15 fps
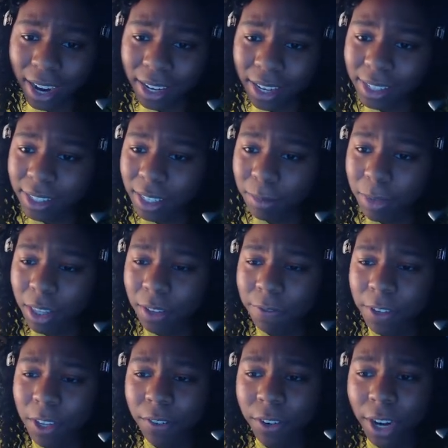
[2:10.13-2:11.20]
it seemed that the
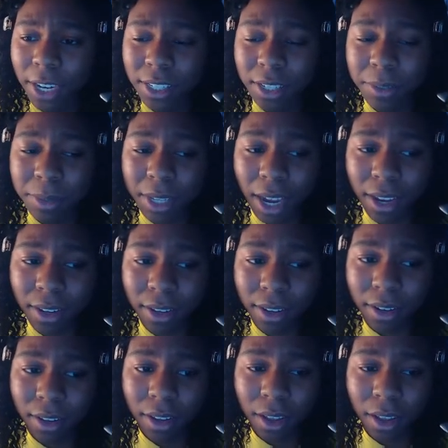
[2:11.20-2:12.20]
fever had subsided,